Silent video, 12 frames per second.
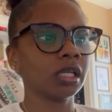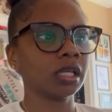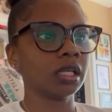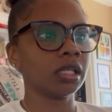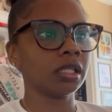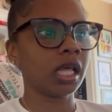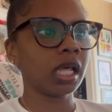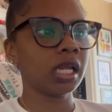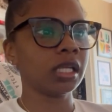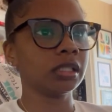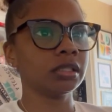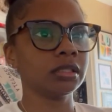And that
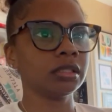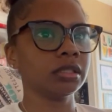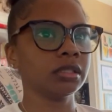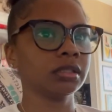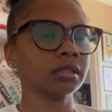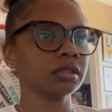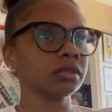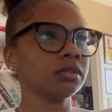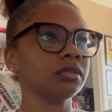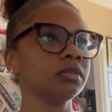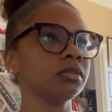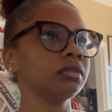ain't good.
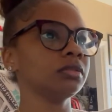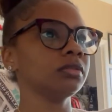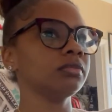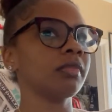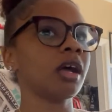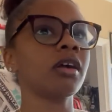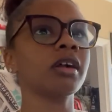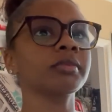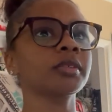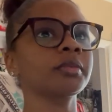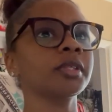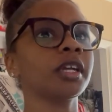Ooh, my arm
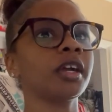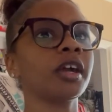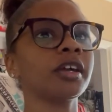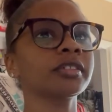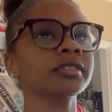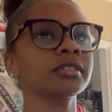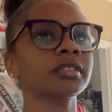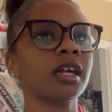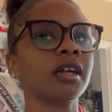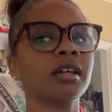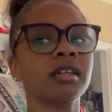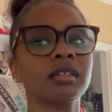gonna be hurting,
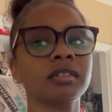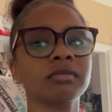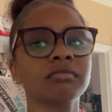y'all.